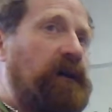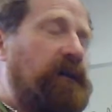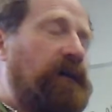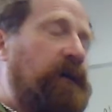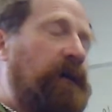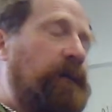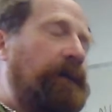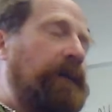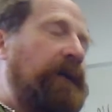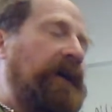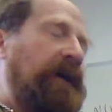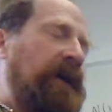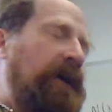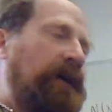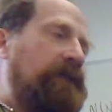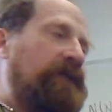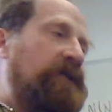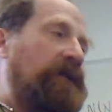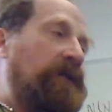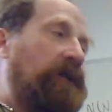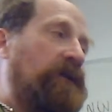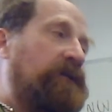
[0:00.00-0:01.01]
that
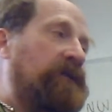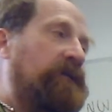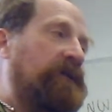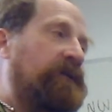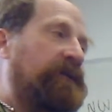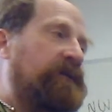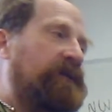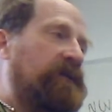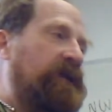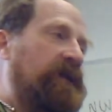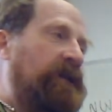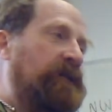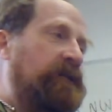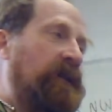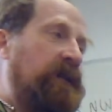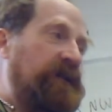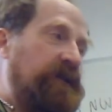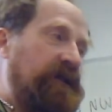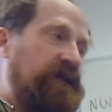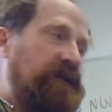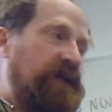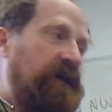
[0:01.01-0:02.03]
perhaps a lot of the
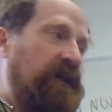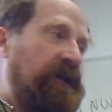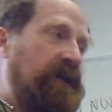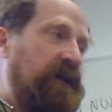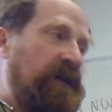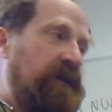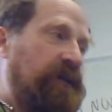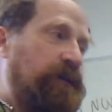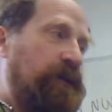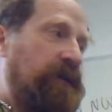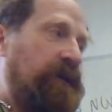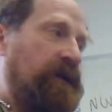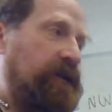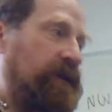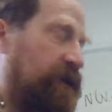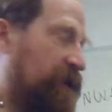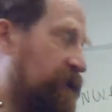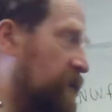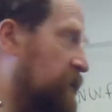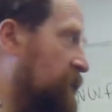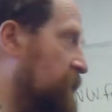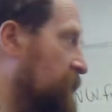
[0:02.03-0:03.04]
religious ideas within
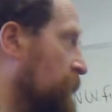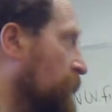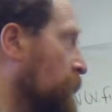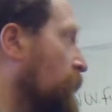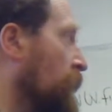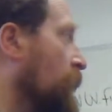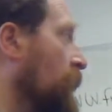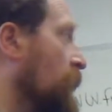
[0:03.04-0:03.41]
Shinto